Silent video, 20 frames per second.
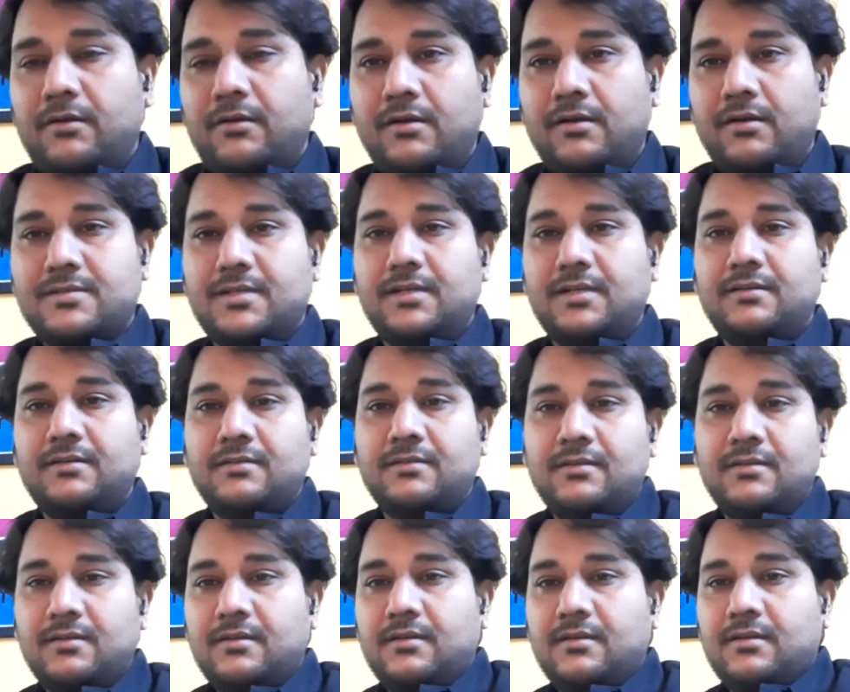on onset,
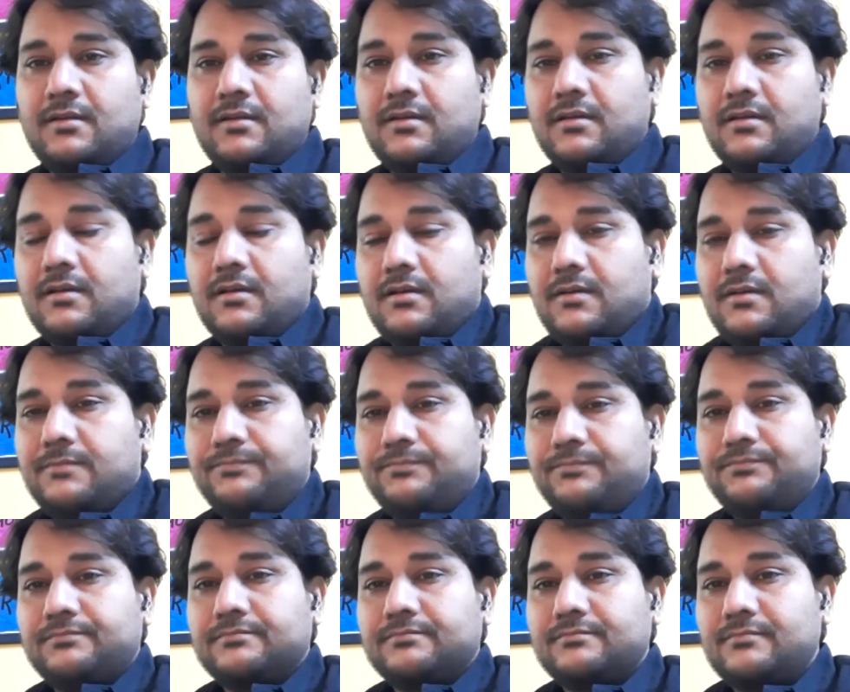uh,
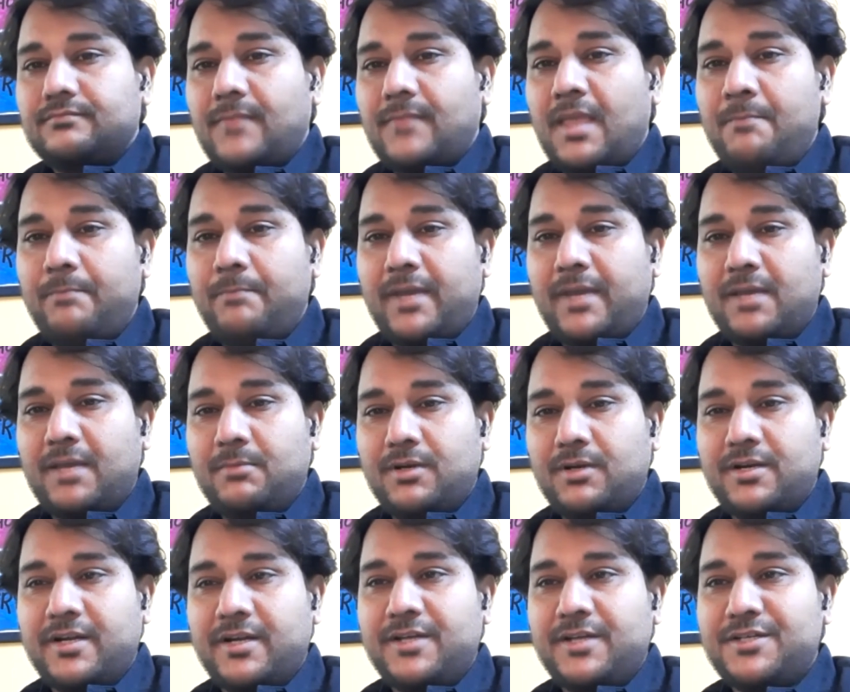impeccable
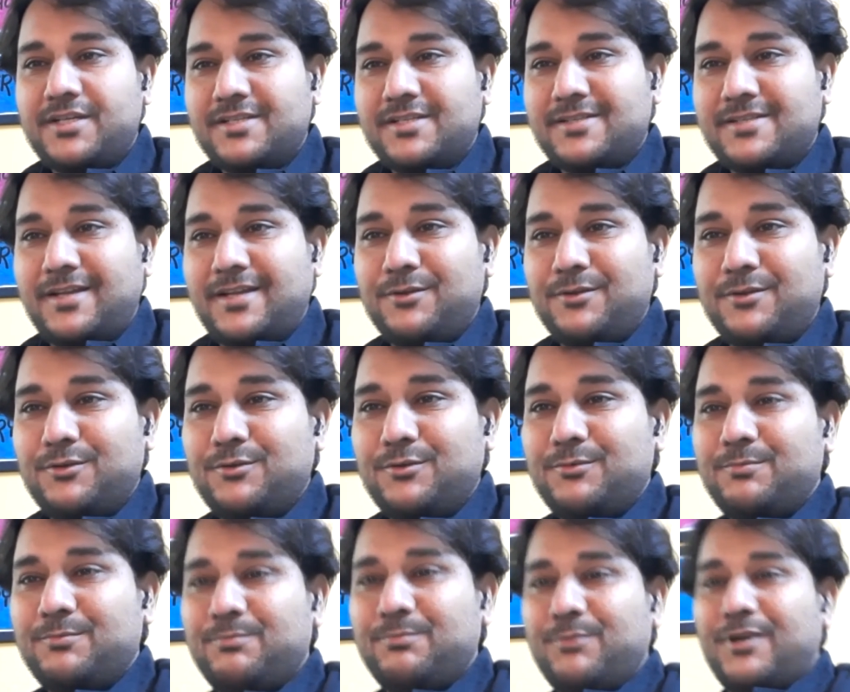credentials that
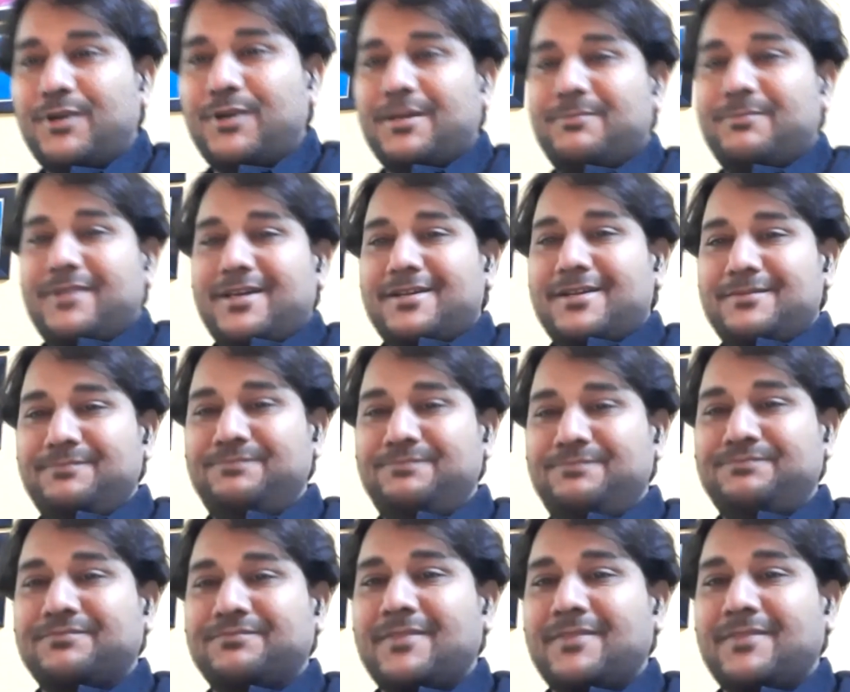you put up there.
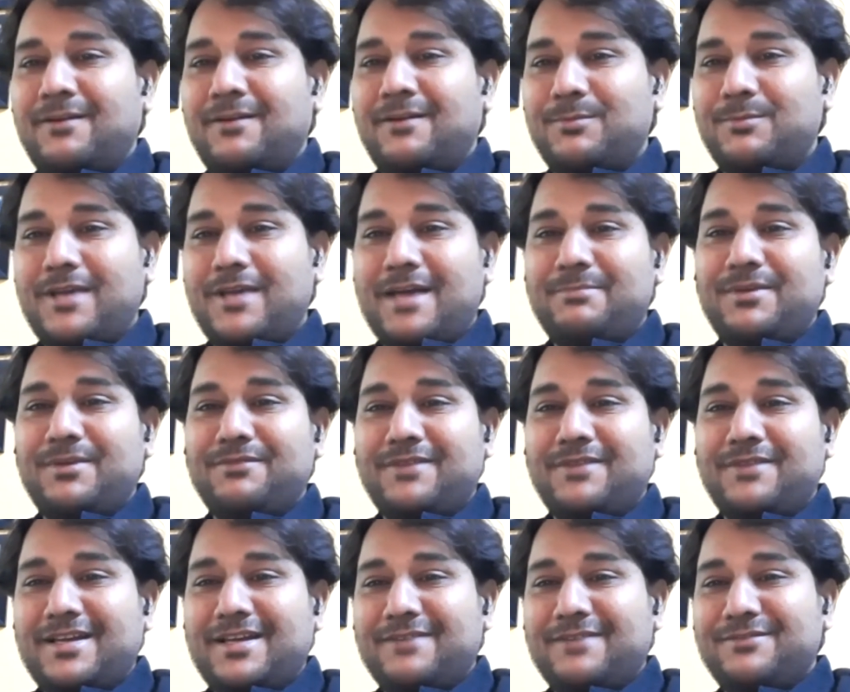I would be happy if
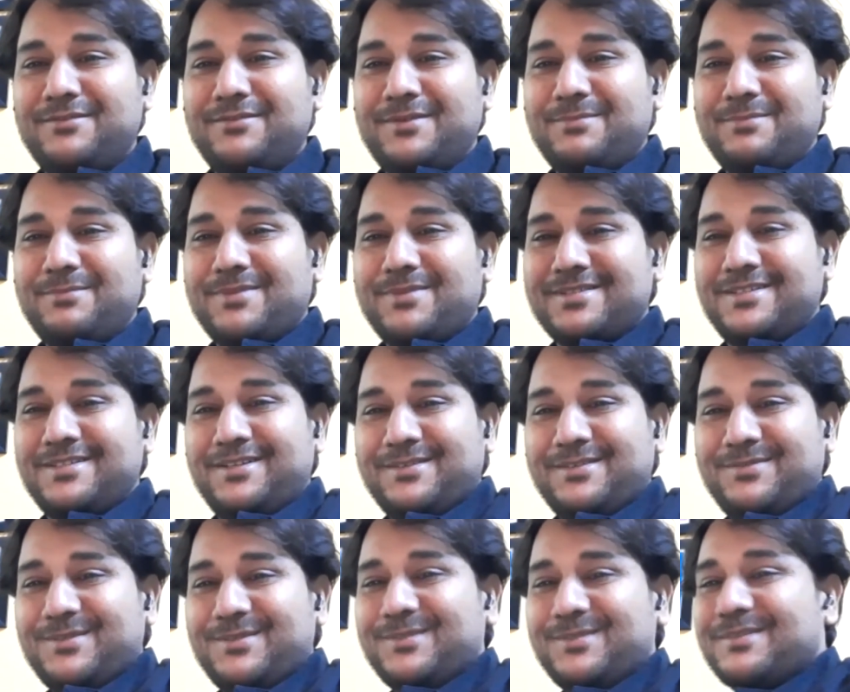I have 50%
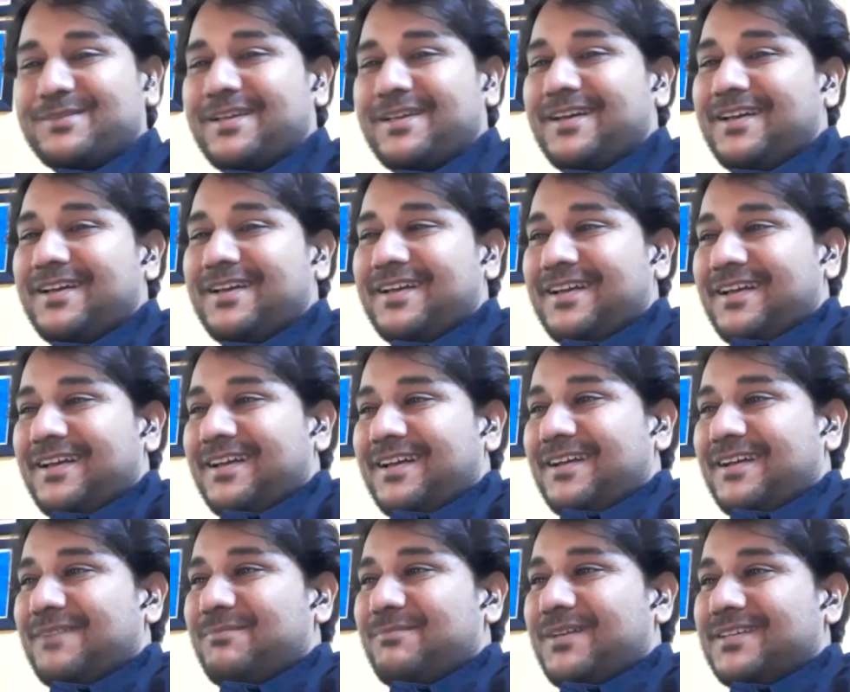of those.
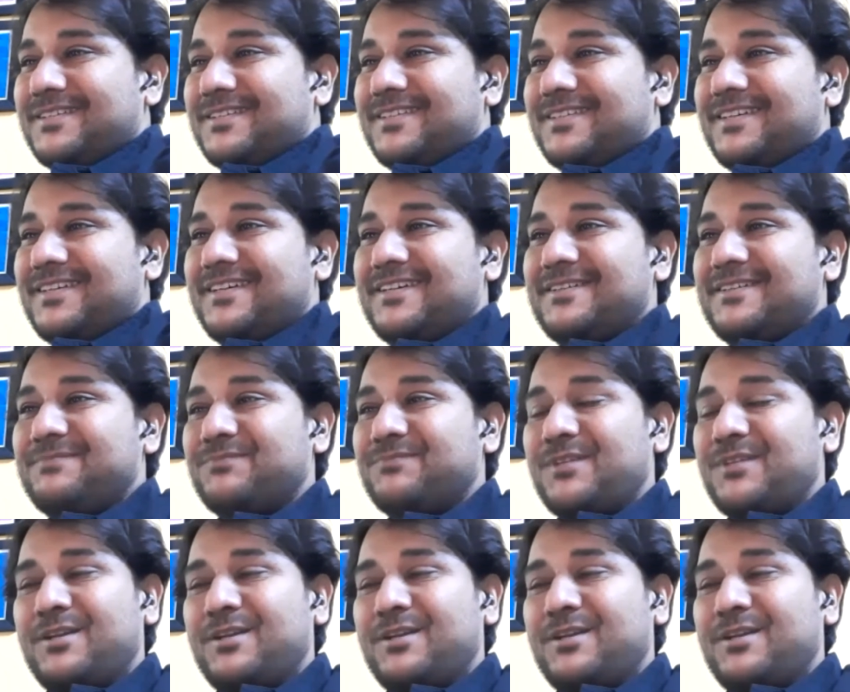But I